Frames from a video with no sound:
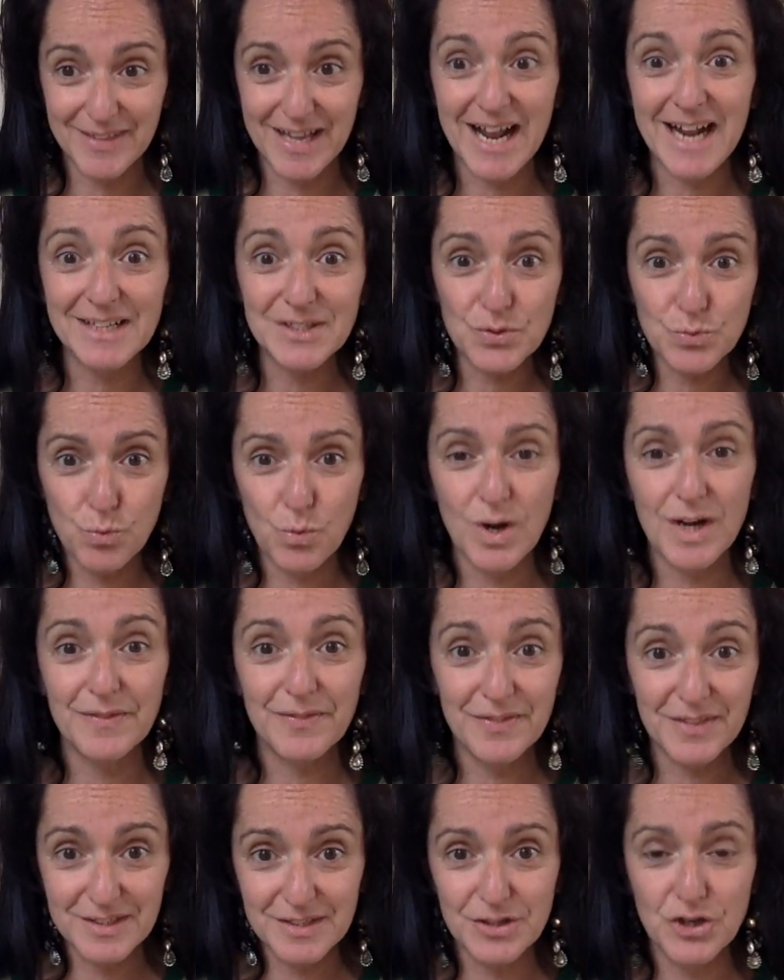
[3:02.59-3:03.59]
That's
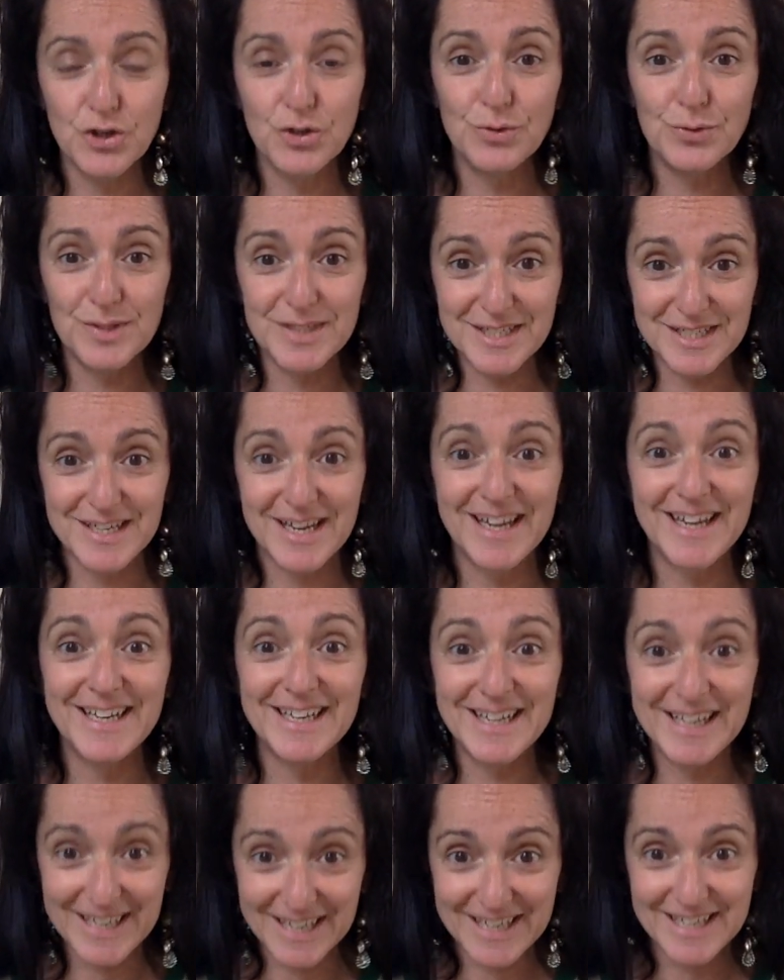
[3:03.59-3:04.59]
what the new
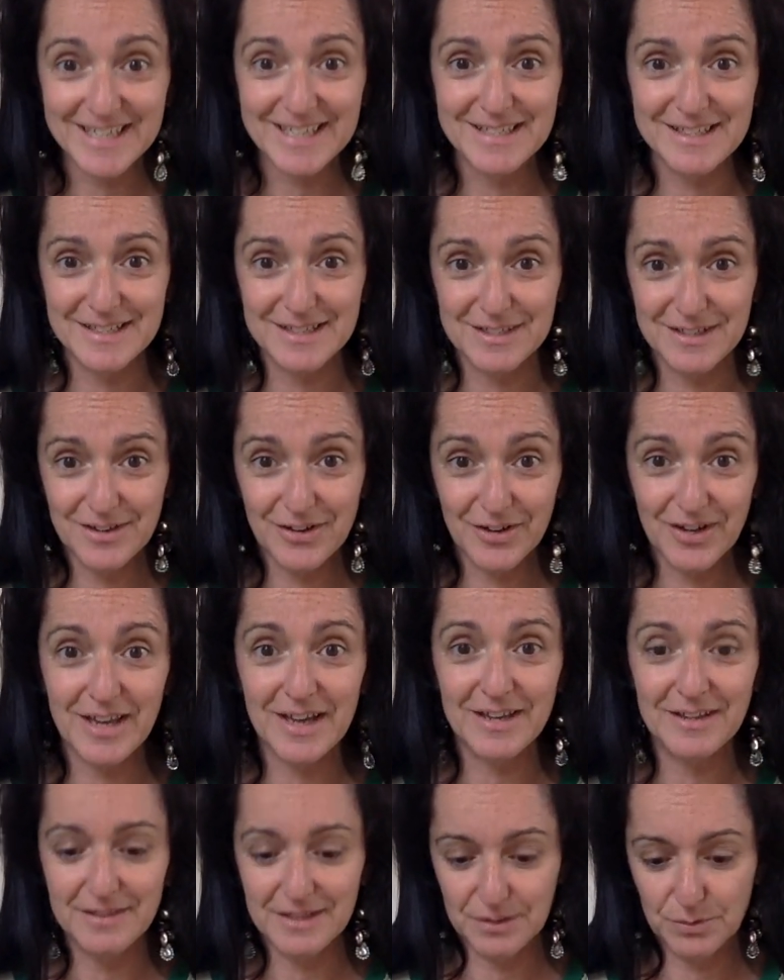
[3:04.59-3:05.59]
state is.
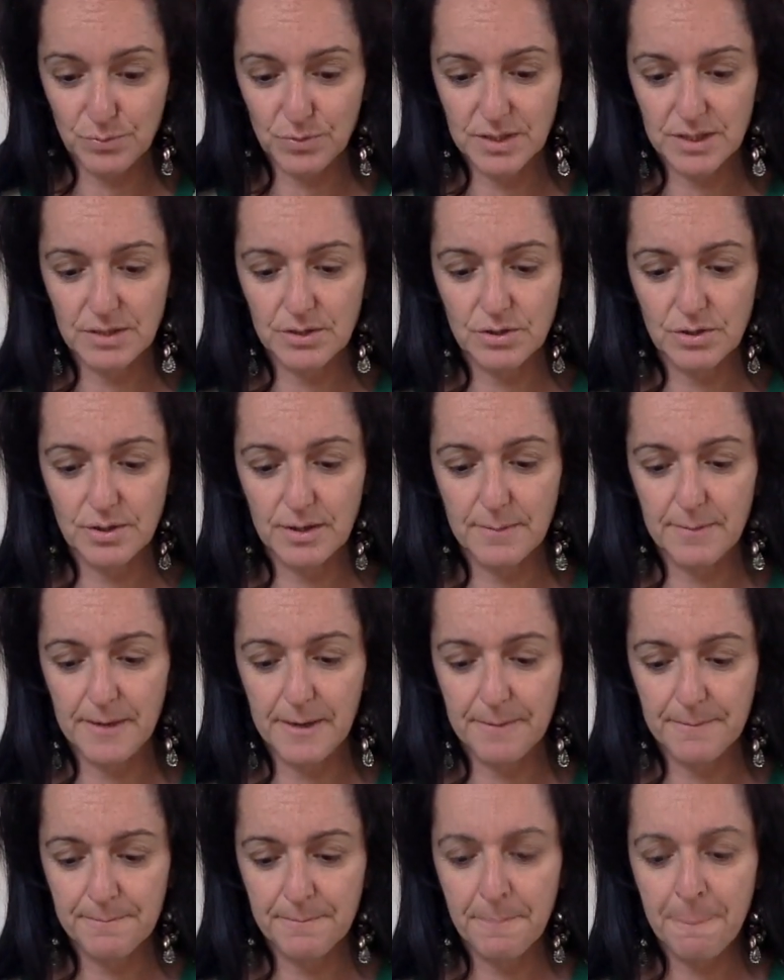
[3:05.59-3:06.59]
Okay, that's what he's talking
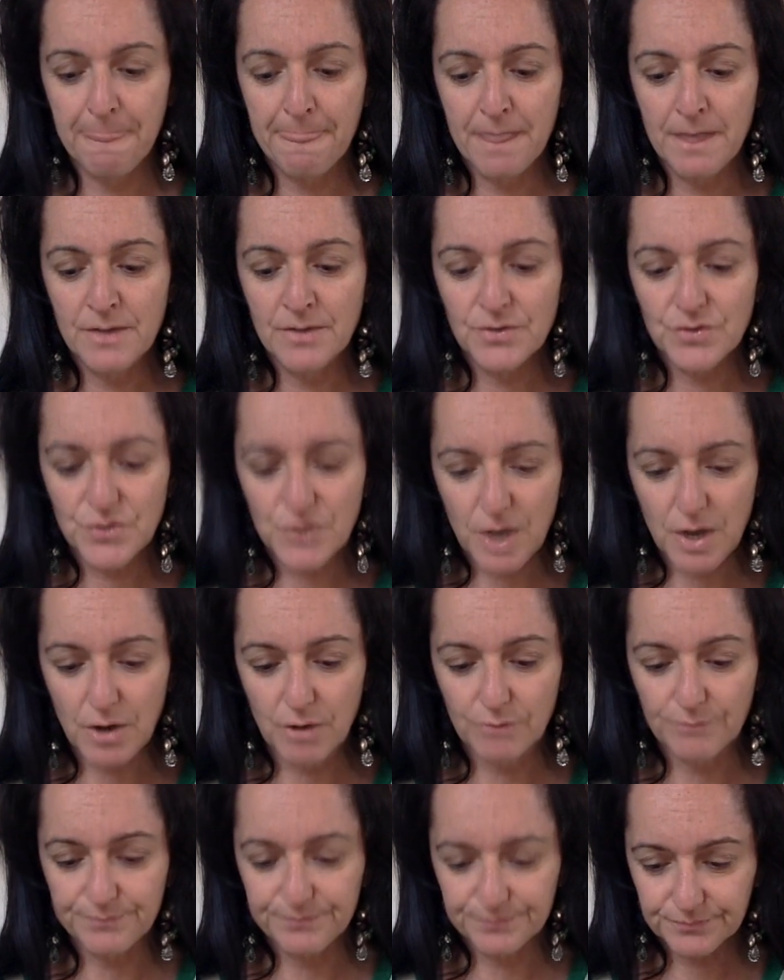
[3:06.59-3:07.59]
about.
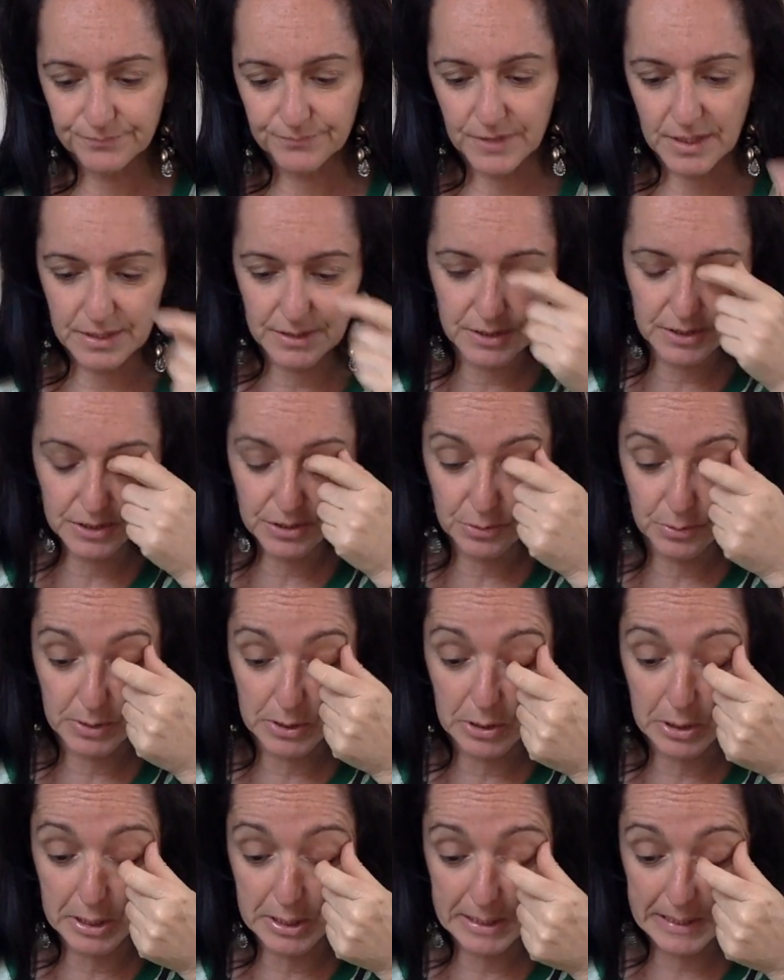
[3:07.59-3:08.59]
So,
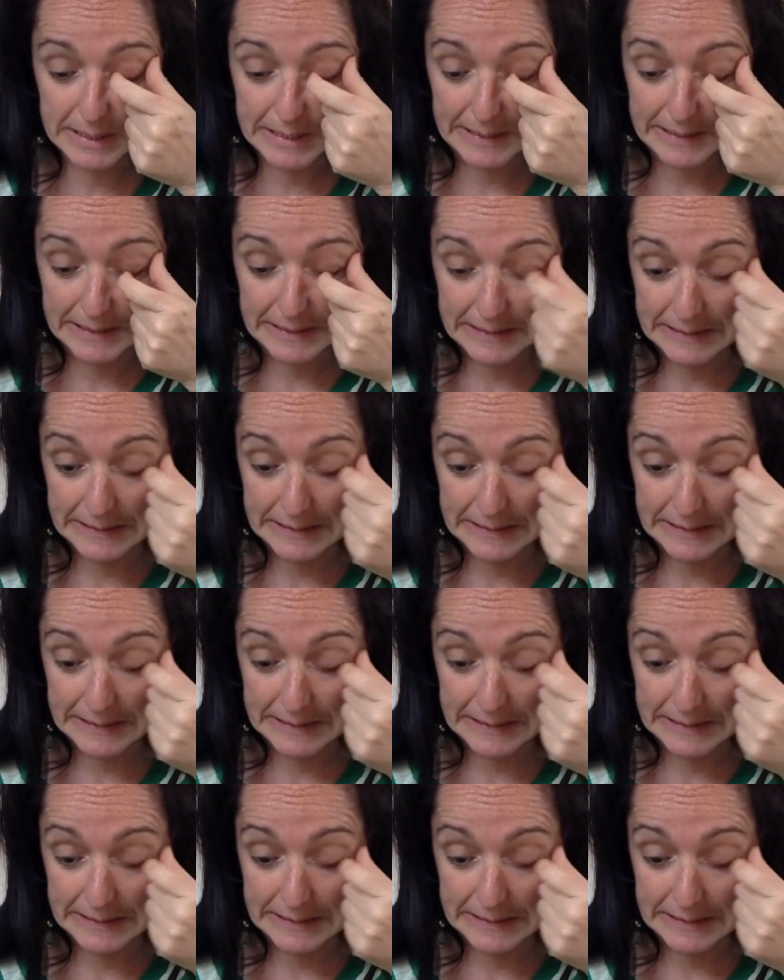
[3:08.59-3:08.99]
continuing on.